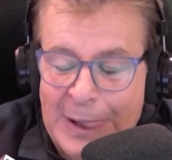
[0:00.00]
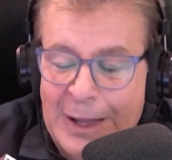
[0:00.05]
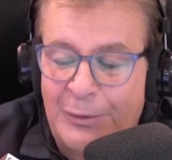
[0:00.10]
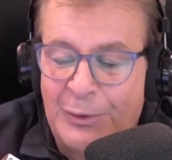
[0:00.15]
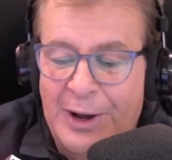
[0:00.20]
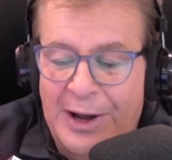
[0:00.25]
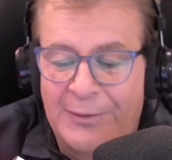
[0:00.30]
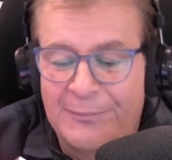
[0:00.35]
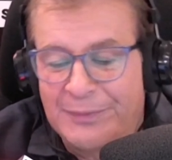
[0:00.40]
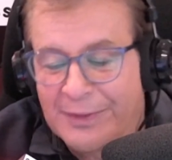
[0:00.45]

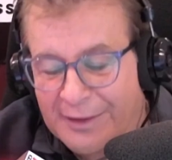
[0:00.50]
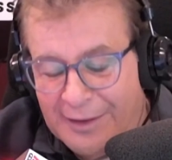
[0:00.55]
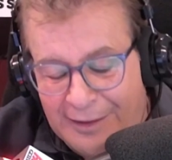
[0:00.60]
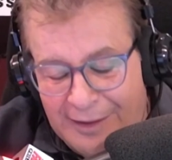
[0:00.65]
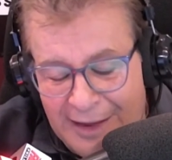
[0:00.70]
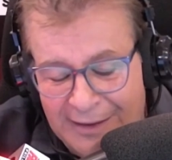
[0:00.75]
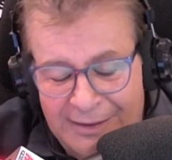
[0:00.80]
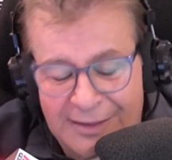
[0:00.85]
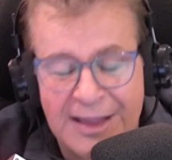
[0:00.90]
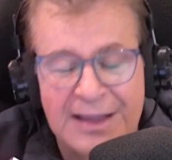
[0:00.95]
Well,
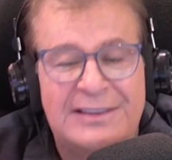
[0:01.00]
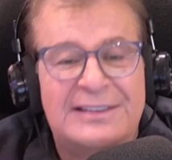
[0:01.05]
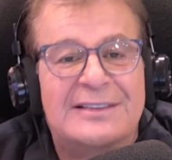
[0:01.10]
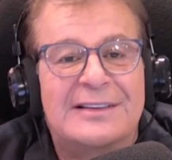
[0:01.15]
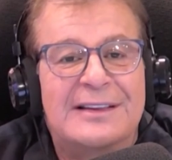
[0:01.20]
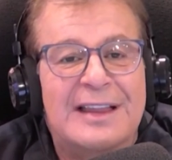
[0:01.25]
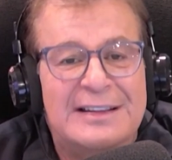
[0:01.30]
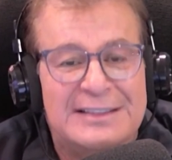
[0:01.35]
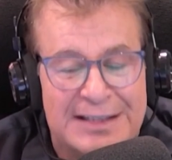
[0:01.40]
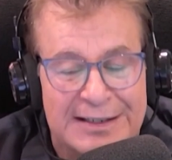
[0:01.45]

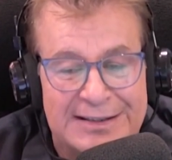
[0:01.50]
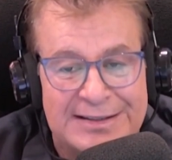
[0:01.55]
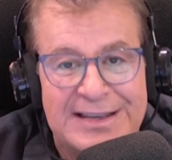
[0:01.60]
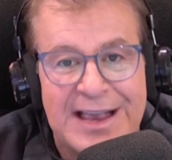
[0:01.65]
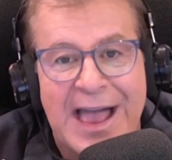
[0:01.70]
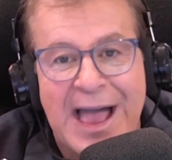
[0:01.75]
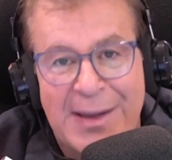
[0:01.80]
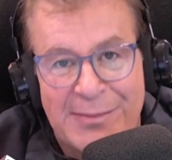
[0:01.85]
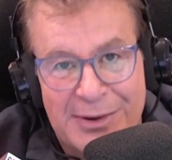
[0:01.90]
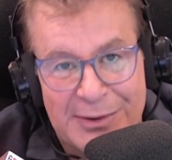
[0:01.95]
let's
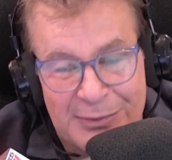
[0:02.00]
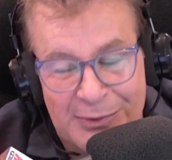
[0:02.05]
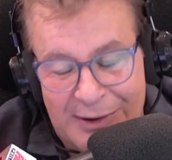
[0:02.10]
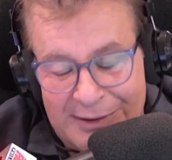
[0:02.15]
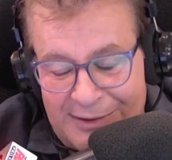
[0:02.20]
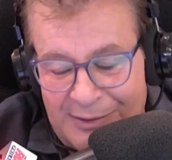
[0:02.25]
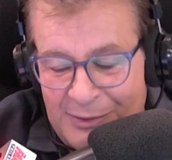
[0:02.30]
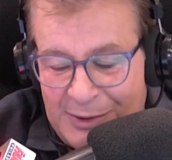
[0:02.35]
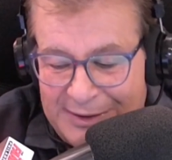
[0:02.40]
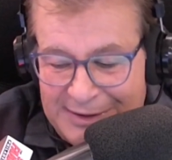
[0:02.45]
examine
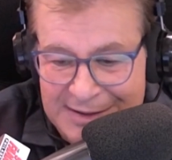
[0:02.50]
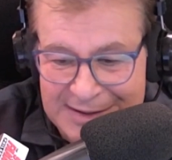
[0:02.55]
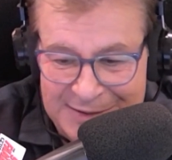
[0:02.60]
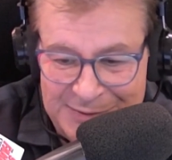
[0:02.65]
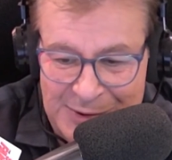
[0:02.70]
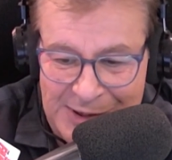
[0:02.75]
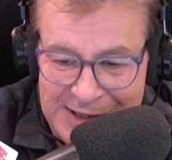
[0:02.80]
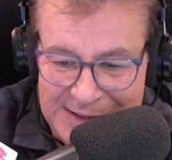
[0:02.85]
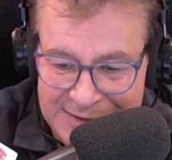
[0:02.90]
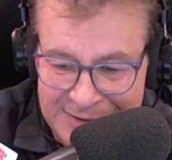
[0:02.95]
what this
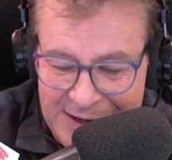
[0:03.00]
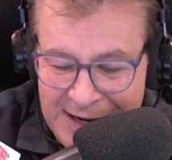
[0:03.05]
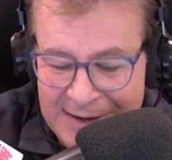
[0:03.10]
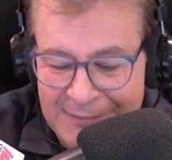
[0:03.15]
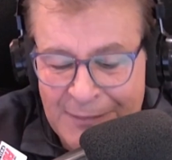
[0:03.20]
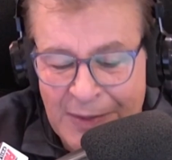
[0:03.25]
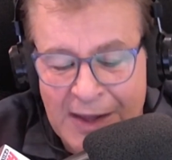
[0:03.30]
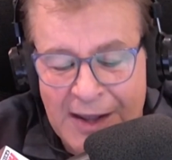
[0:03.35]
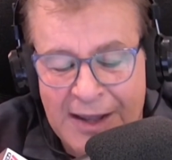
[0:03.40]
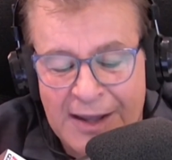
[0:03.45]
was,
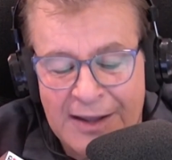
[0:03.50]
right?